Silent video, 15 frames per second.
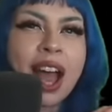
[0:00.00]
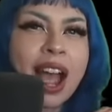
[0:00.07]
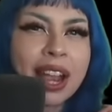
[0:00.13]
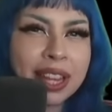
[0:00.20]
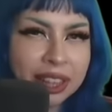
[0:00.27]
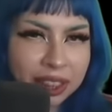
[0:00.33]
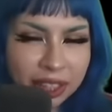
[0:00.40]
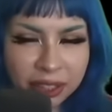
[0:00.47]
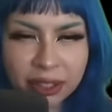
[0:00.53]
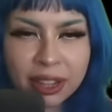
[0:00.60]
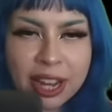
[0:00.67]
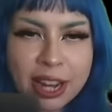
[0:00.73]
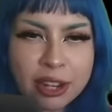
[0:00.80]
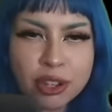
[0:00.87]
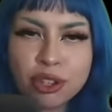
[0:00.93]
I
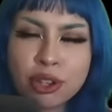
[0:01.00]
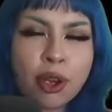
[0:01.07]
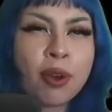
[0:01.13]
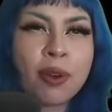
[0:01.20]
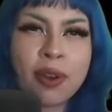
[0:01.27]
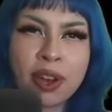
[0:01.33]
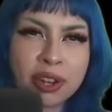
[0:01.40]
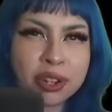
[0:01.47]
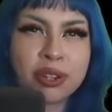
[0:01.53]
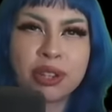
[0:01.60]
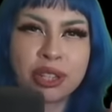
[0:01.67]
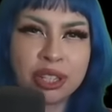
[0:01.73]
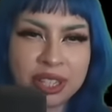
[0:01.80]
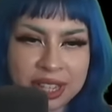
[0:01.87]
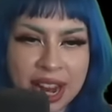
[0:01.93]
literally don't
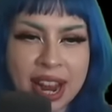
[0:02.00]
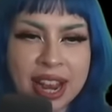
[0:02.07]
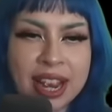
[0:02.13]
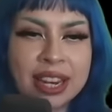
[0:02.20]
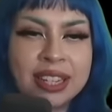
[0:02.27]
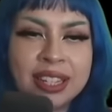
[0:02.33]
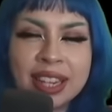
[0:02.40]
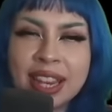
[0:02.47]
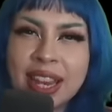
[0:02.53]
understand